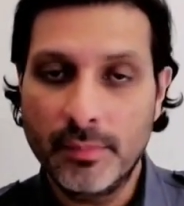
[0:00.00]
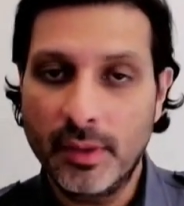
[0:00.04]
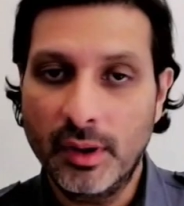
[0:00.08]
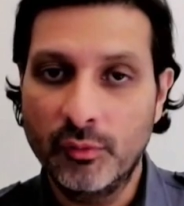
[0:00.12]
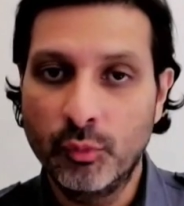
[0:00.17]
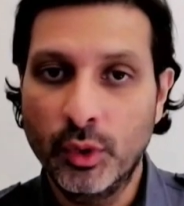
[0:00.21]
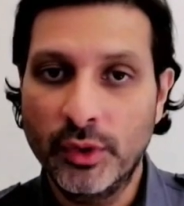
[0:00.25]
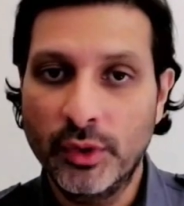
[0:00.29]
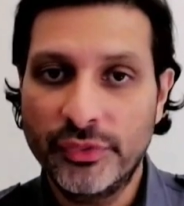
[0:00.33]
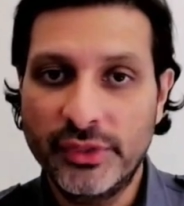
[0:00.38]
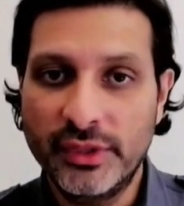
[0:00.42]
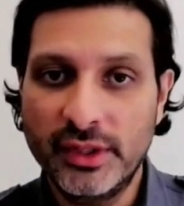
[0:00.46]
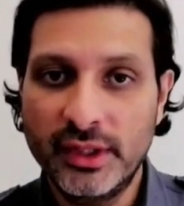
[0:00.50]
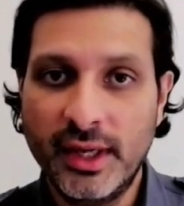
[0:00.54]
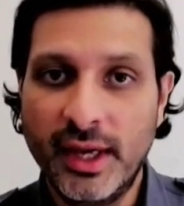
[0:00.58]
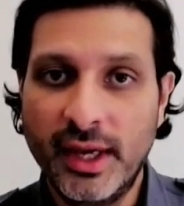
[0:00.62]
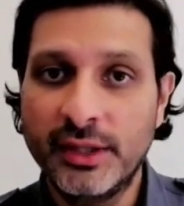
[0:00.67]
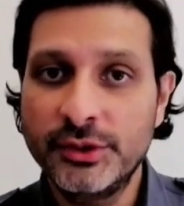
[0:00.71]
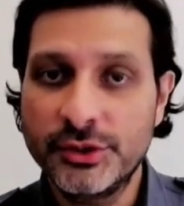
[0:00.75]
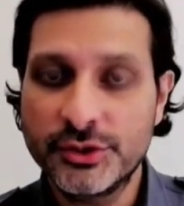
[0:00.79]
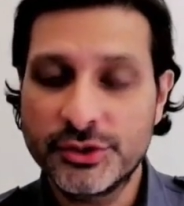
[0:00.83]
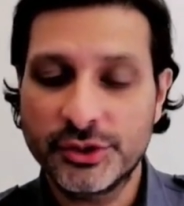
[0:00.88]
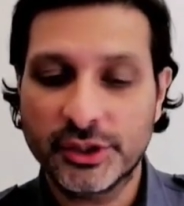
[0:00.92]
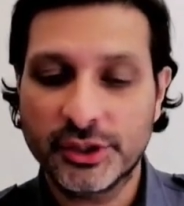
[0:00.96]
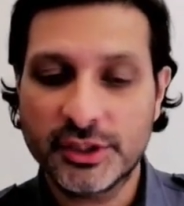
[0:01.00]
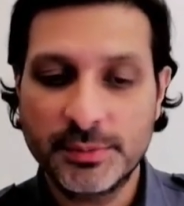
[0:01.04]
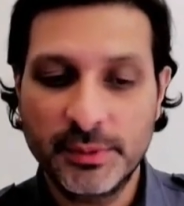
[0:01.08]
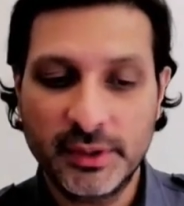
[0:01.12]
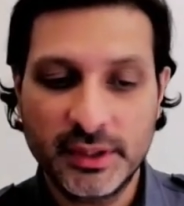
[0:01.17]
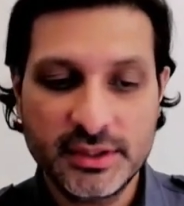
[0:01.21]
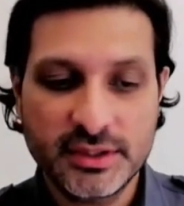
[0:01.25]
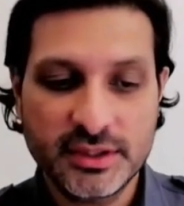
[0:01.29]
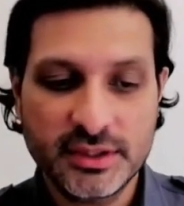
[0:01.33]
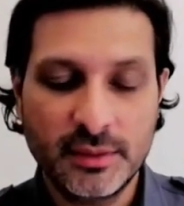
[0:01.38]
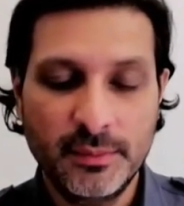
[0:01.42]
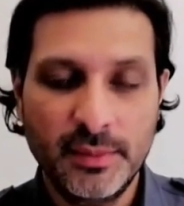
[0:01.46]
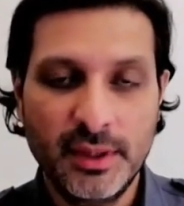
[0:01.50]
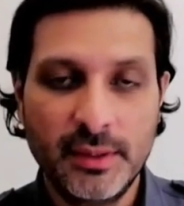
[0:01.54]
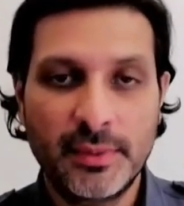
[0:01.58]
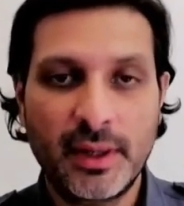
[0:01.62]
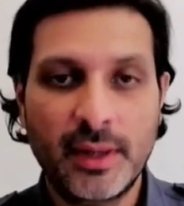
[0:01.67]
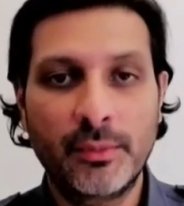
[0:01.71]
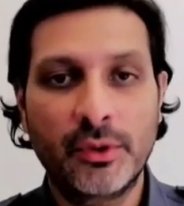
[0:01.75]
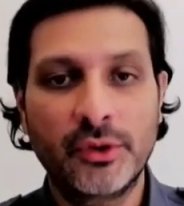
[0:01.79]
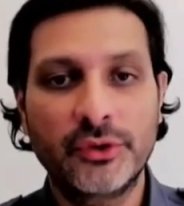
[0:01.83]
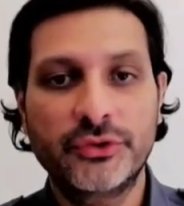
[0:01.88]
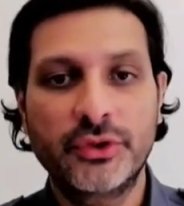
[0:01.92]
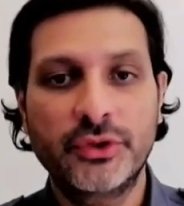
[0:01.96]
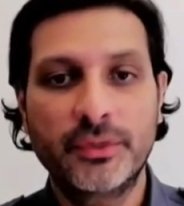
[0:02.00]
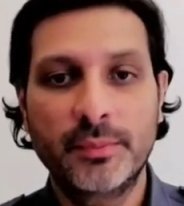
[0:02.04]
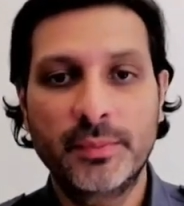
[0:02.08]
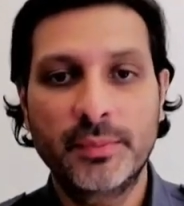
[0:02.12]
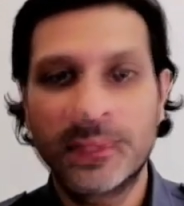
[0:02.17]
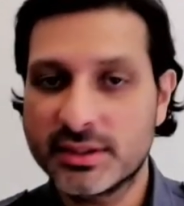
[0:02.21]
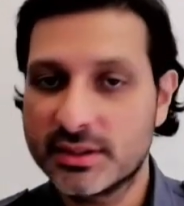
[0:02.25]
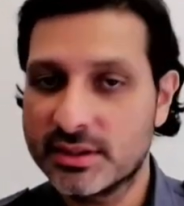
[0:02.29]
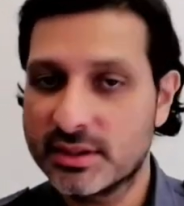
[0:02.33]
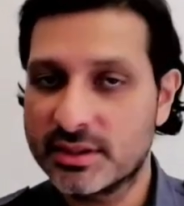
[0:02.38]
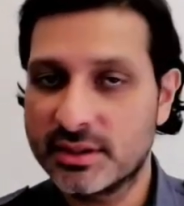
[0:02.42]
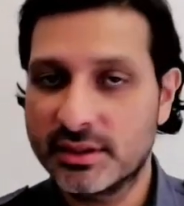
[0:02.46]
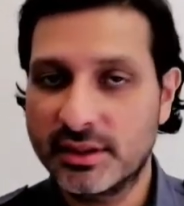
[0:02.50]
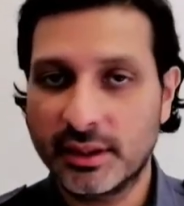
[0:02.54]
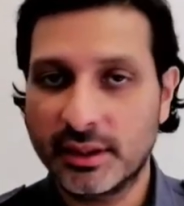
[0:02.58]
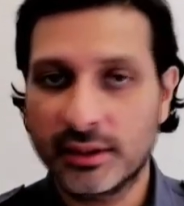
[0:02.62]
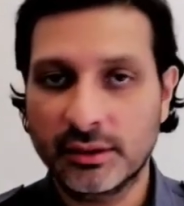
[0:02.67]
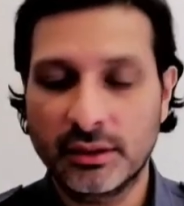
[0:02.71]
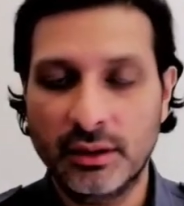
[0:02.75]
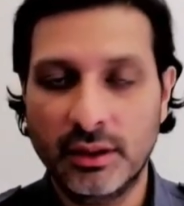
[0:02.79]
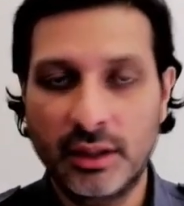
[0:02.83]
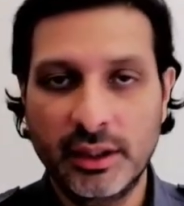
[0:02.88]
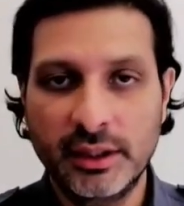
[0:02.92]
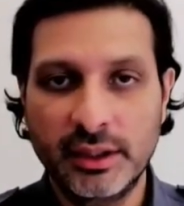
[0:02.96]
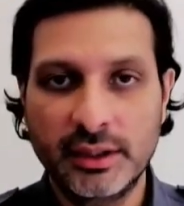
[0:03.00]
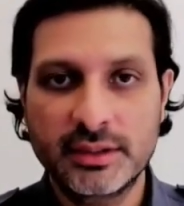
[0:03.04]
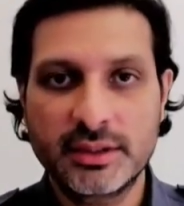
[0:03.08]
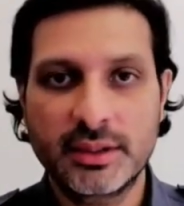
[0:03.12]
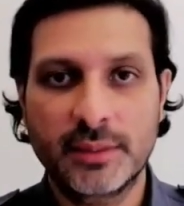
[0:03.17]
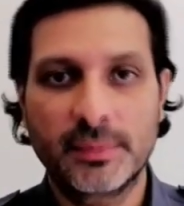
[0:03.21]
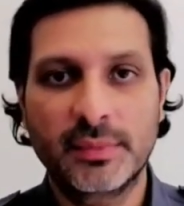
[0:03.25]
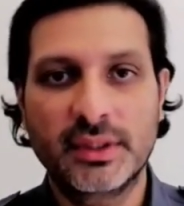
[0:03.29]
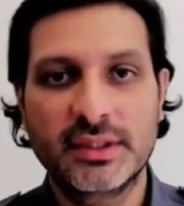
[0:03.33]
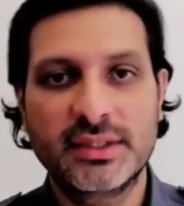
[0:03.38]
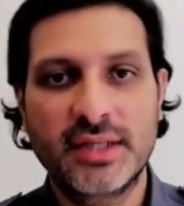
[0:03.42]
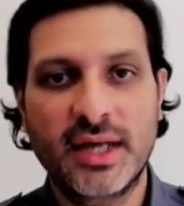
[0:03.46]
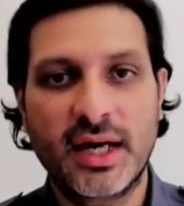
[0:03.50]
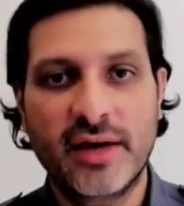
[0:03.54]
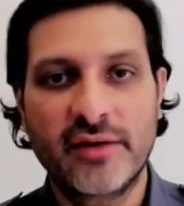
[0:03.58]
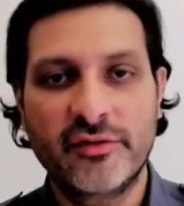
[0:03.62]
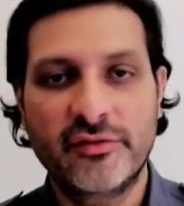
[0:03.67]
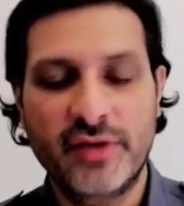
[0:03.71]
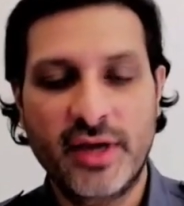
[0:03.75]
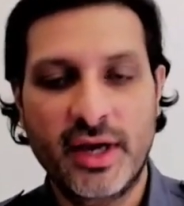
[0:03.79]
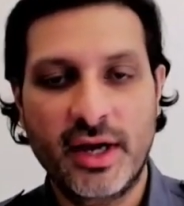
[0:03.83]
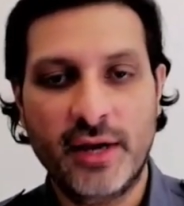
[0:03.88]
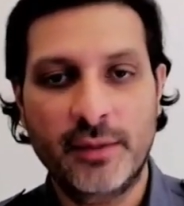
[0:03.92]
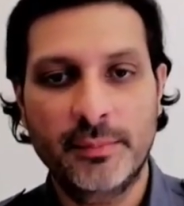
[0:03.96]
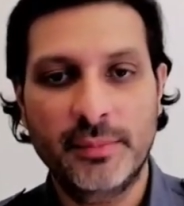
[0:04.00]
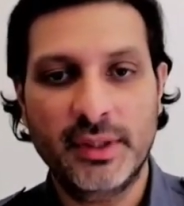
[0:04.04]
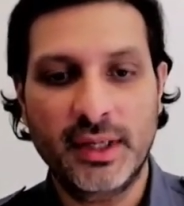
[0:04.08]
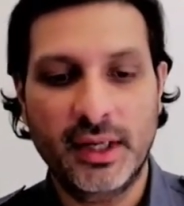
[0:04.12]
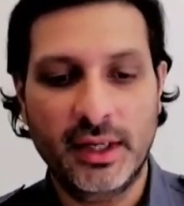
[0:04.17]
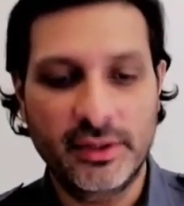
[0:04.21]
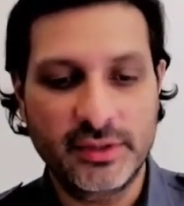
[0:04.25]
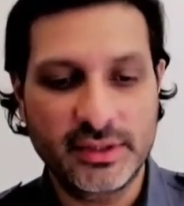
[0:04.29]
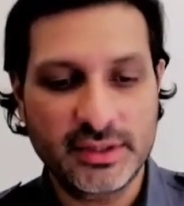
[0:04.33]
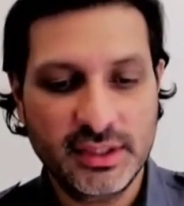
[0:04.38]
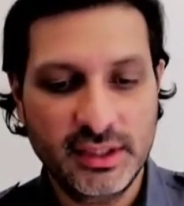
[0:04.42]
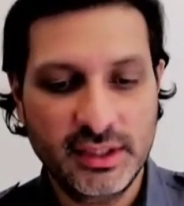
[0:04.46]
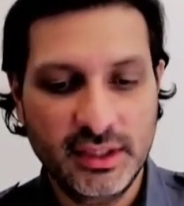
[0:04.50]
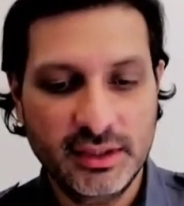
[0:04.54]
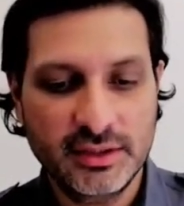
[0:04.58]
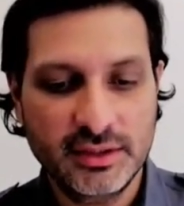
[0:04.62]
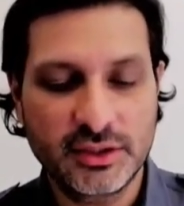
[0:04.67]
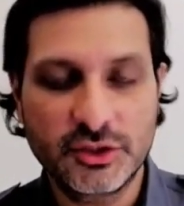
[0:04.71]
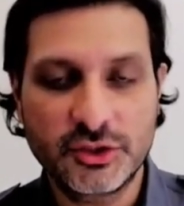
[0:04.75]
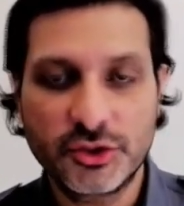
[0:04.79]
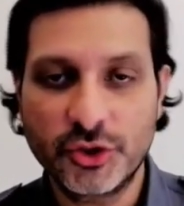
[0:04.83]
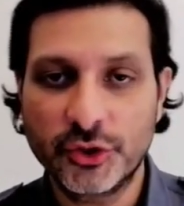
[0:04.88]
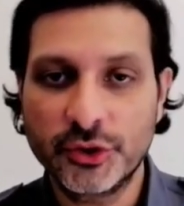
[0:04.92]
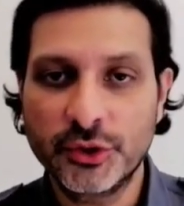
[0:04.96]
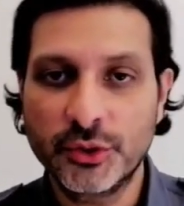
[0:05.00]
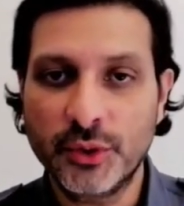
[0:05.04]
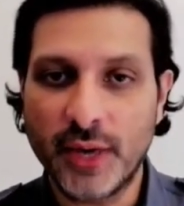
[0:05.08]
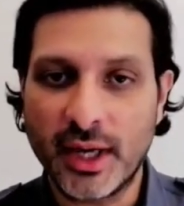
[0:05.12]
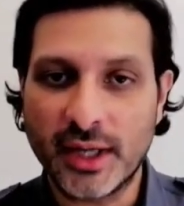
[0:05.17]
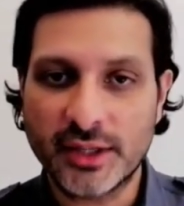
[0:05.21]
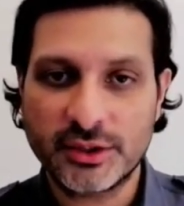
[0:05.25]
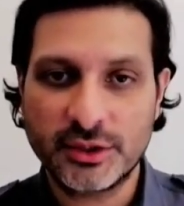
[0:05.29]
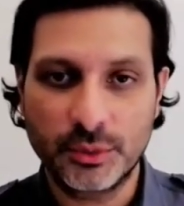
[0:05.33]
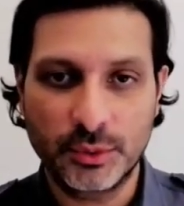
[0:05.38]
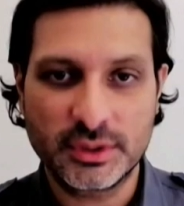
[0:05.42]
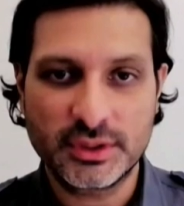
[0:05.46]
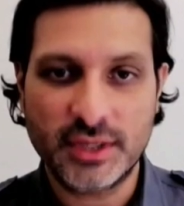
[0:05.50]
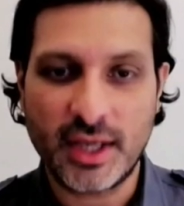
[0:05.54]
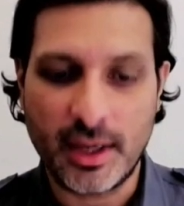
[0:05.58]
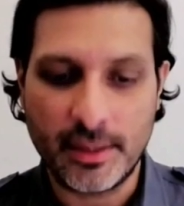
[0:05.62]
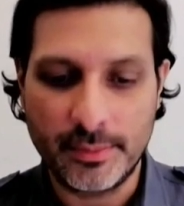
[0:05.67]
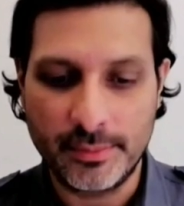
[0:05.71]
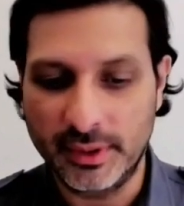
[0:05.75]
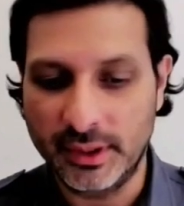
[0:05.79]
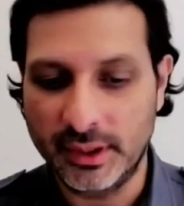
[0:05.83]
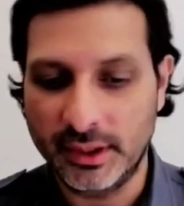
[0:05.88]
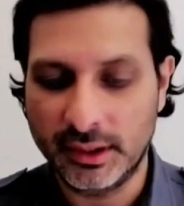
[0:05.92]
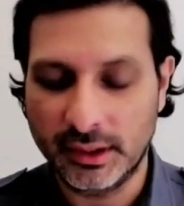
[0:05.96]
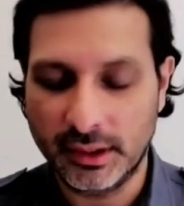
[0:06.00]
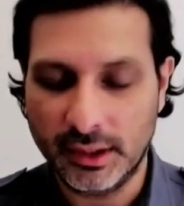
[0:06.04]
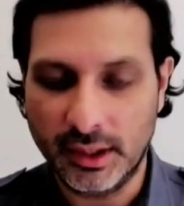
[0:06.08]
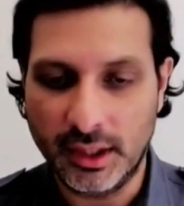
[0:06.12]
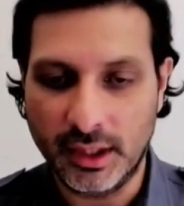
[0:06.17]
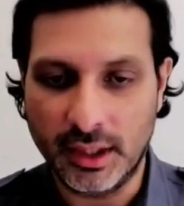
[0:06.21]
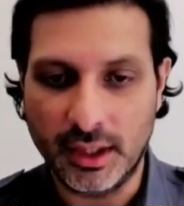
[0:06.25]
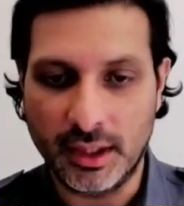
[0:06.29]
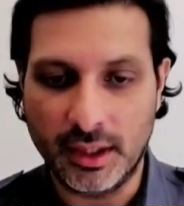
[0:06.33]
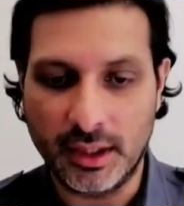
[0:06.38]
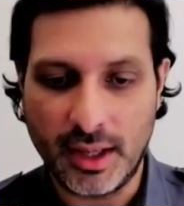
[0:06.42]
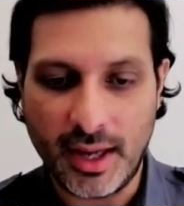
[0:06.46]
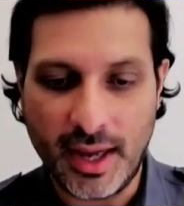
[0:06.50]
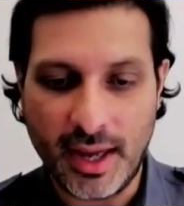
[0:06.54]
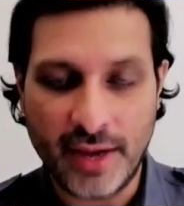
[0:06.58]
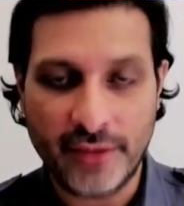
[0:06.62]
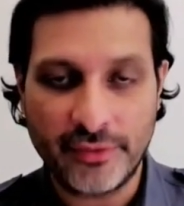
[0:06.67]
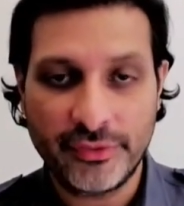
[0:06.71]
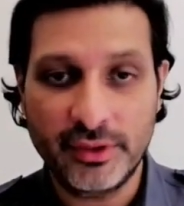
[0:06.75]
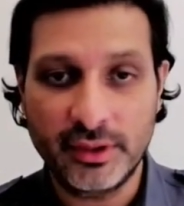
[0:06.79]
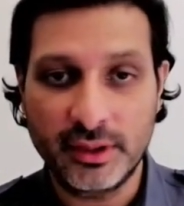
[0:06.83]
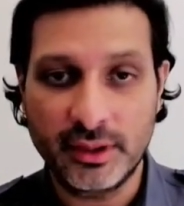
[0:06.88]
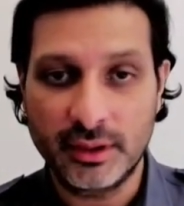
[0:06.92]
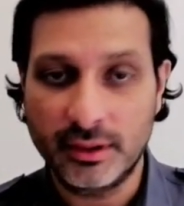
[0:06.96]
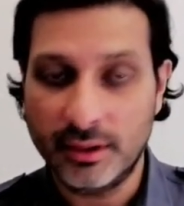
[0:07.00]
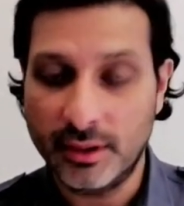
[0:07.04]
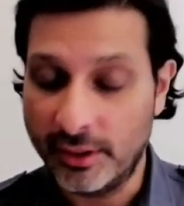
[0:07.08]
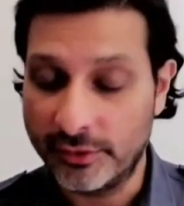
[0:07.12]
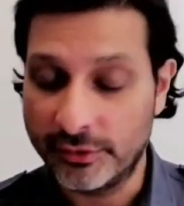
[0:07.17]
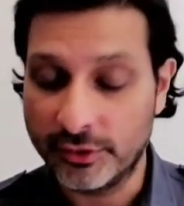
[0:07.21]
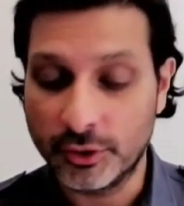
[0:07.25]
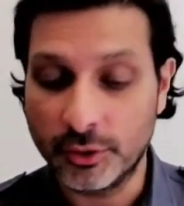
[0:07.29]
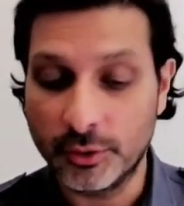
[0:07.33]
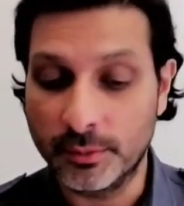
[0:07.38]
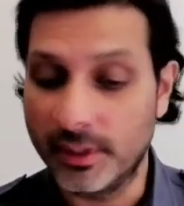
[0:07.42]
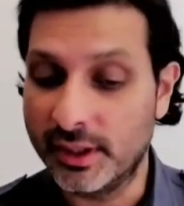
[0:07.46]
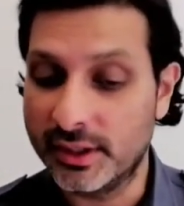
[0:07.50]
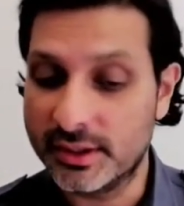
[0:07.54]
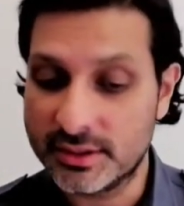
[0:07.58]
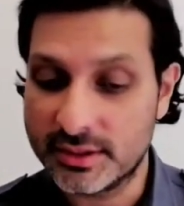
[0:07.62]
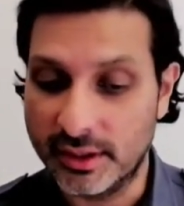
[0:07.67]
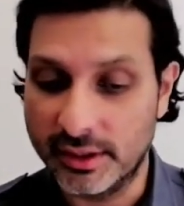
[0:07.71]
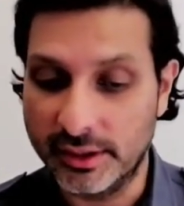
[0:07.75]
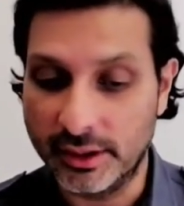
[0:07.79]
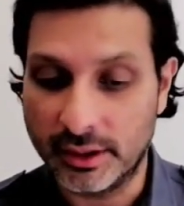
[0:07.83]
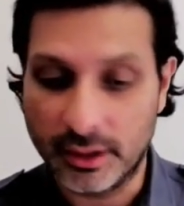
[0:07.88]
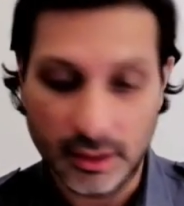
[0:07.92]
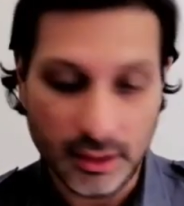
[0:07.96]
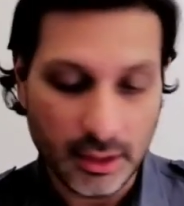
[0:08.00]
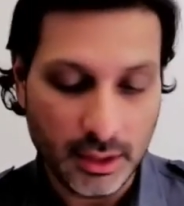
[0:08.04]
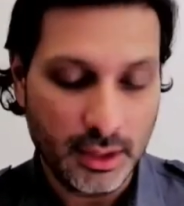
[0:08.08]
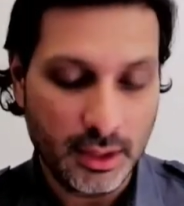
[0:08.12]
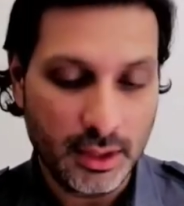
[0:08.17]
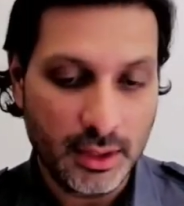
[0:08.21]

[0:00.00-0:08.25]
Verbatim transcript: what the end user experience is going to be, but I'm also, because this is a technical audience, I'm going to dive down behind the scenes and show you actually what's happening uh, at the at the Kubernetes layer.